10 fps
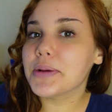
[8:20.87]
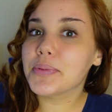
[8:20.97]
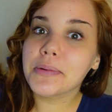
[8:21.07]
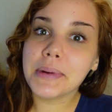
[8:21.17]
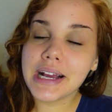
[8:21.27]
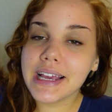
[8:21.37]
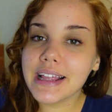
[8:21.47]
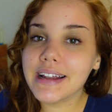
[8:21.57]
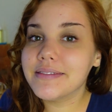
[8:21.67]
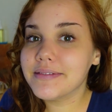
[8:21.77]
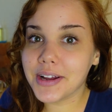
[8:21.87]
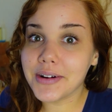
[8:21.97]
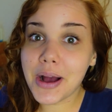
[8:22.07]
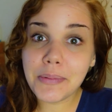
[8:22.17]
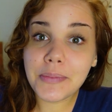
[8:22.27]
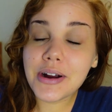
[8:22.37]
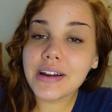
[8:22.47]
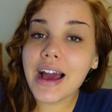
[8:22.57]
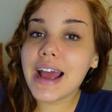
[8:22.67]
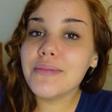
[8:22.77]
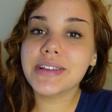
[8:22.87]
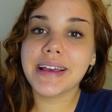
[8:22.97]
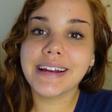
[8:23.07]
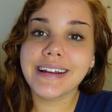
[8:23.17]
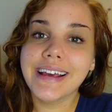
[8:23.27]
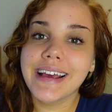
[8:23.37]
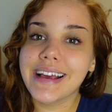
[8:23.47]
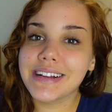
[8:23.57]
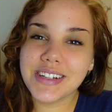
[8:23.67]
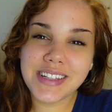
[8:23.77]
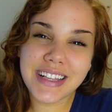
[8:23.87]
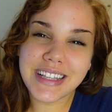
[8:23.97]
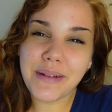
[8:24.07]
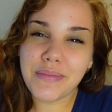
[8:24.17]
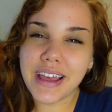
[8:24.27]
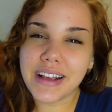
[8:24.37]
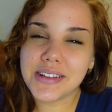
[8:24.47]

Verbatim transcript: I put her back in, a couple more times, and it's just the same thing.